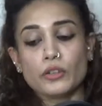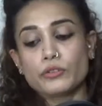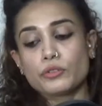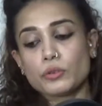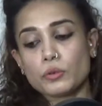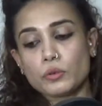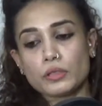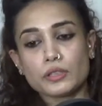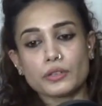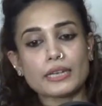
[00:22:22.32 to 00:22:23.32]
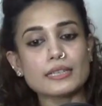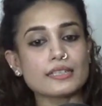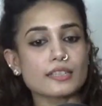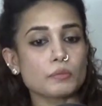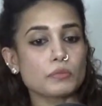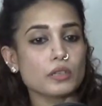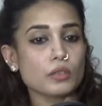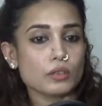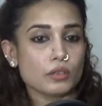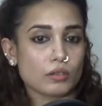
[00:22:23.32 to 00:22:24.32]
So the trend is
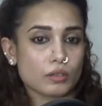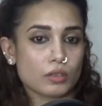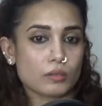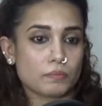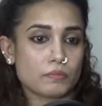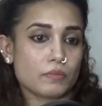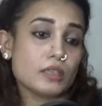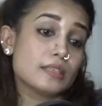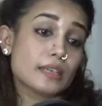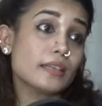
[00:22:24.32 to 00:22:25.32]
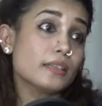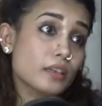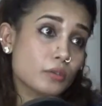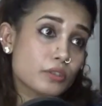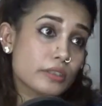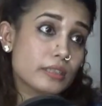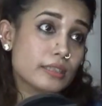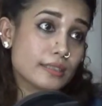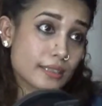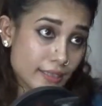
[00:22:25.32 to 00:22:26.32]
something uh, the design council
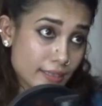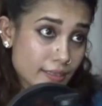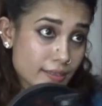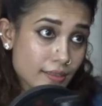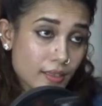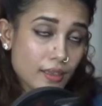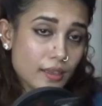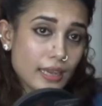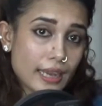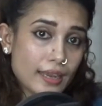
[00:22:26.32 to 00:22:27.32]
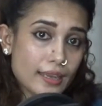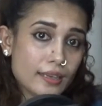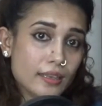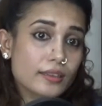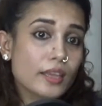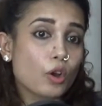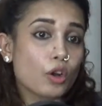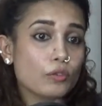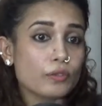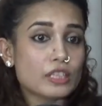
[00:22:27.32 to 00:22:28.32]
decides, and they
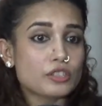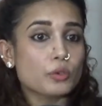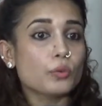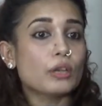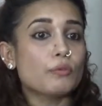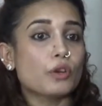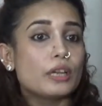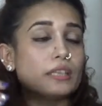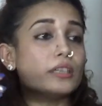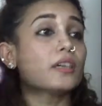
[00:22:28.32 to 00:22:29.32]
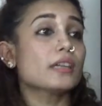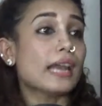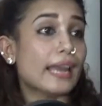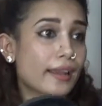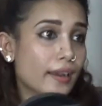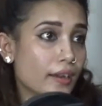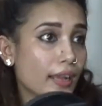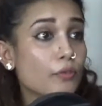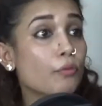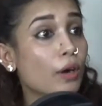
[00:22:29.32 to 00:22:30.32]
always do it for a year ahead.
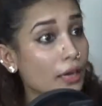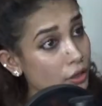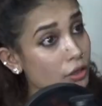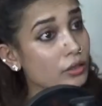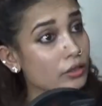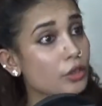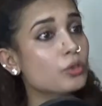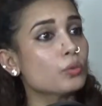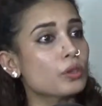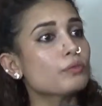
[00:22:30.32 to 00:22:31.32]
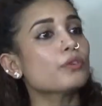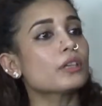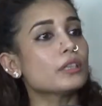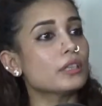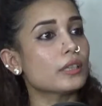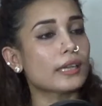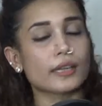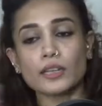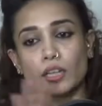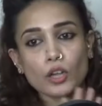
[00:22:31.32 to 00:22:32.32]
And why they do it for a year
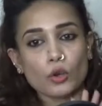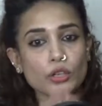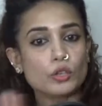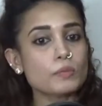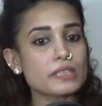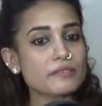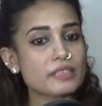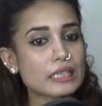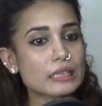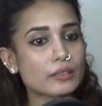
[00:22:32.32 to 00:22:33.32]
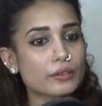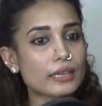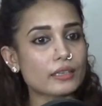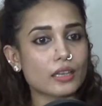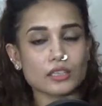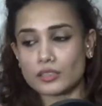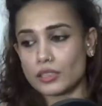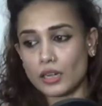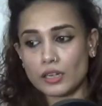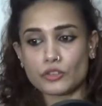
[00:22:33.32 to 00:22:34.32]
ahead? Okay, you must have seen the trend colors. The
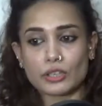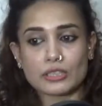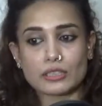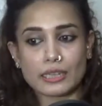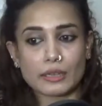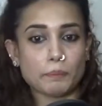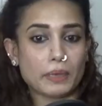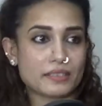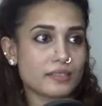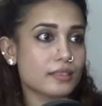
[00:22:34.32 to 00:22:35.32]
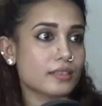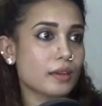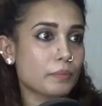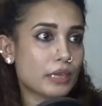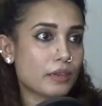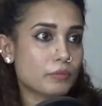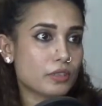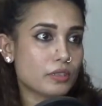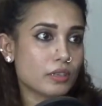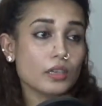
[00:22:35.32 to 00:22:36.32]
color trends like pastels coming up
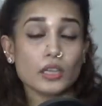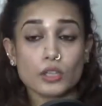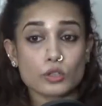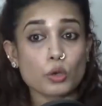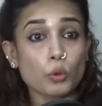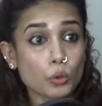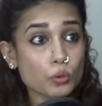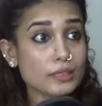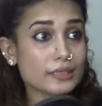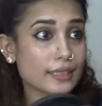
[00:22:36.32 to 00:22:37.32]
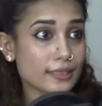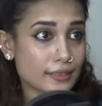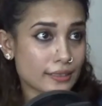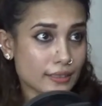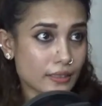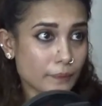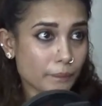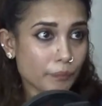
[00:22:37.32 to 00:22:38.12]
this year. So who decides it?